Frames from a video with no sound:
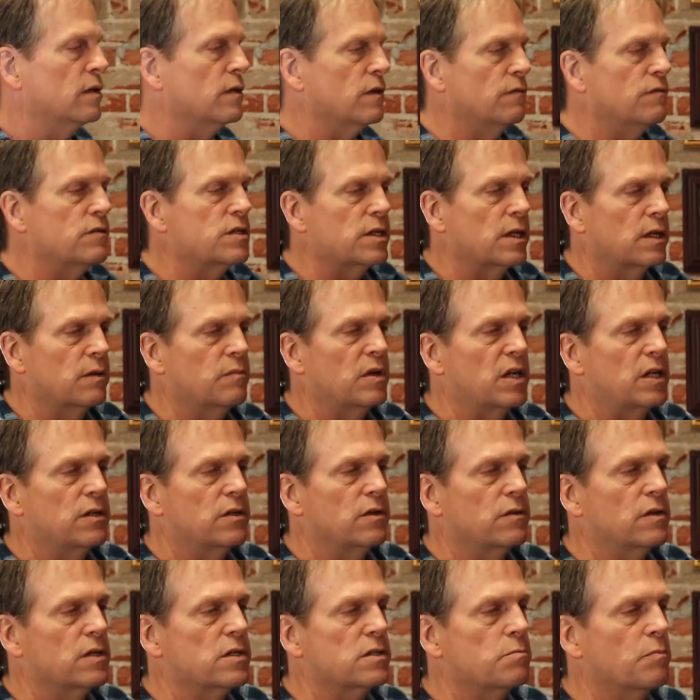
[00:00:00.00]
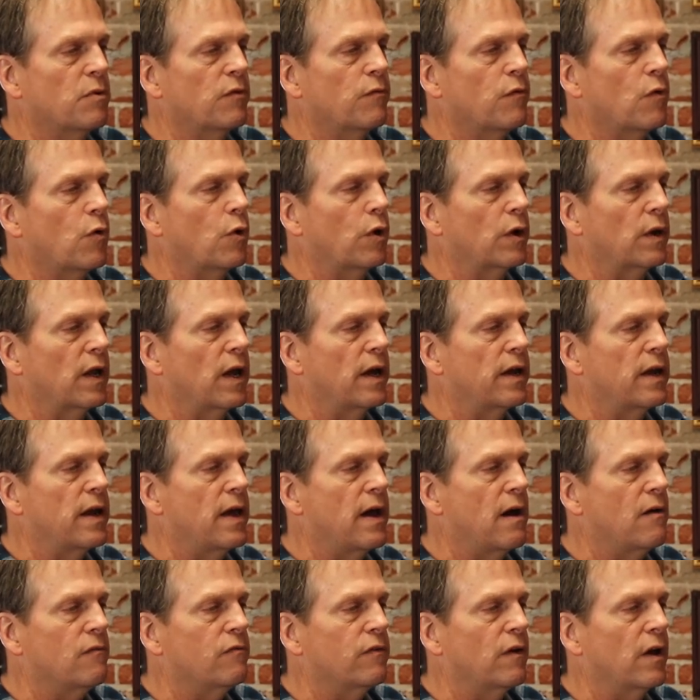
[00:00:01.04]
You've seen me do this before, lay it
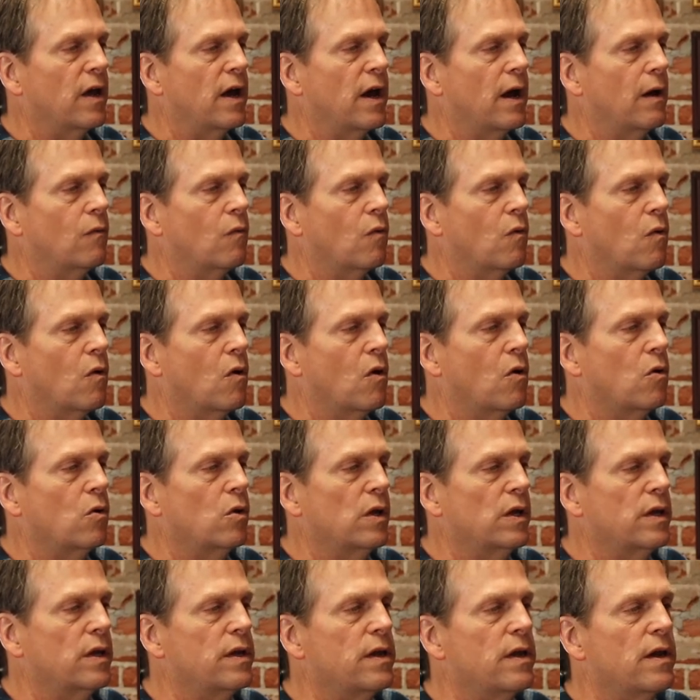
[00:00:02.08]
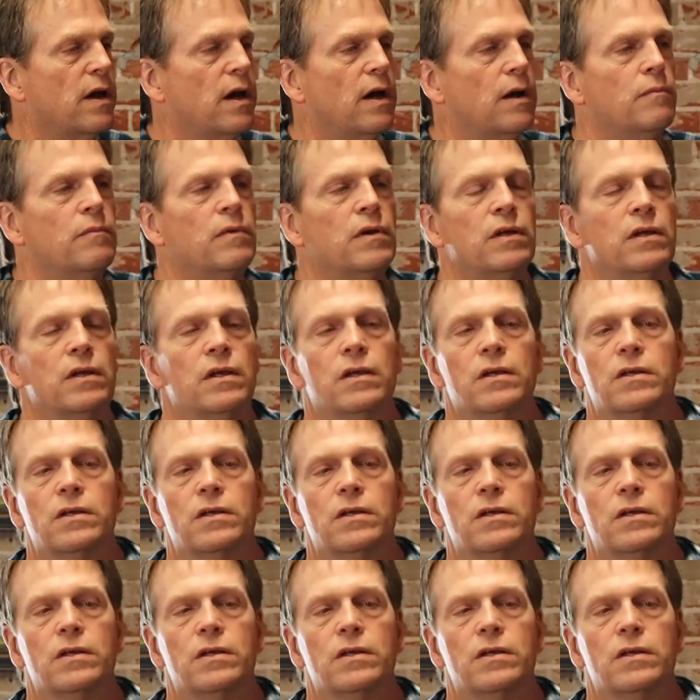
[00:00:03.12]
out flat, roll it up